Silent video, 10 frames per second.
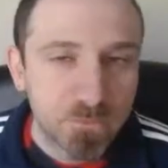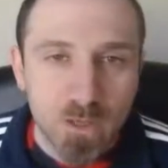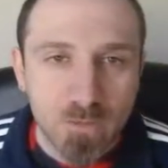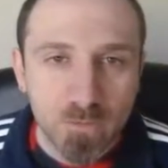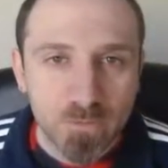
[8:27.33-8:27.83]

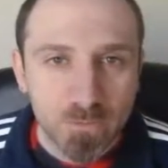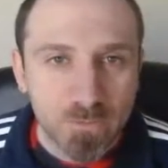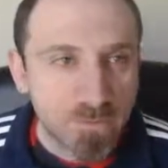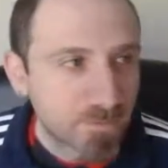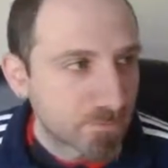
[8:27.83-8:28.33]
I wouldn't do
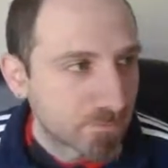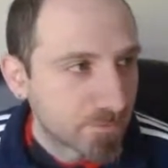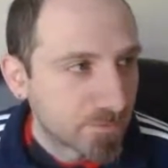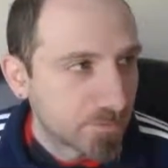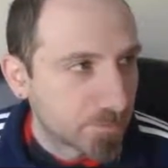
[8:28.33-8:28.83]
this.
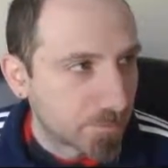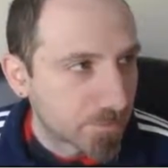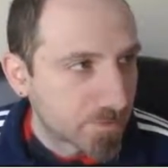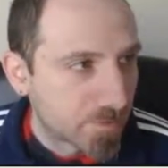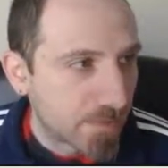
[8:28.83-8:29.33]
I'm
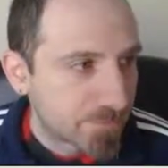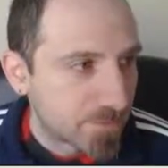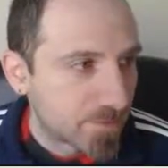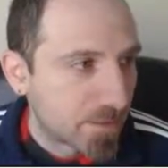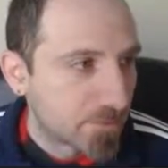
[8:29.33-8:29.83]
just after
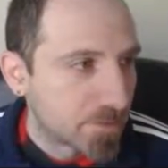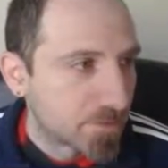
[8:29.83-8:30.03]
the damage.